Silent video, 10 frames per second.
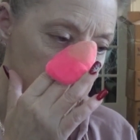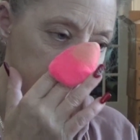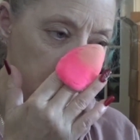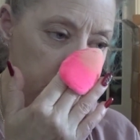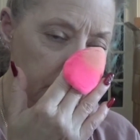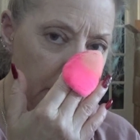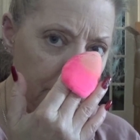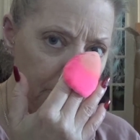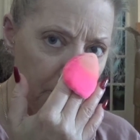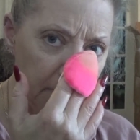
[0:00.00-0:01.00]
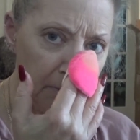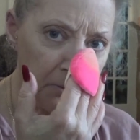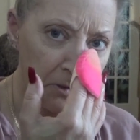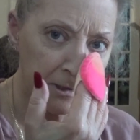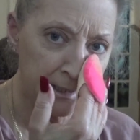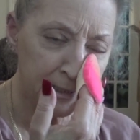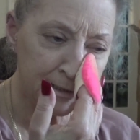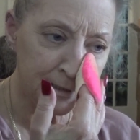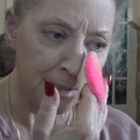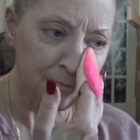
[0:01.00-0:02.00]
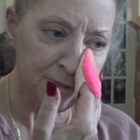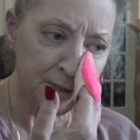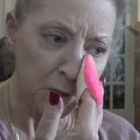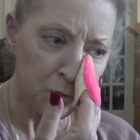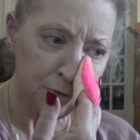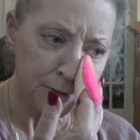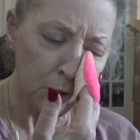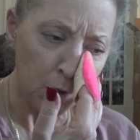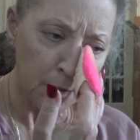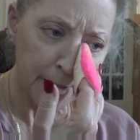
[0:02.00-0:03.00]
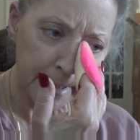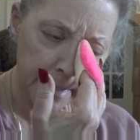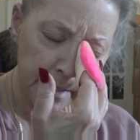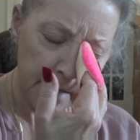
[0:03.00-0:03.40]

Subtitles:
Don't come for me, please. I'm so sorry.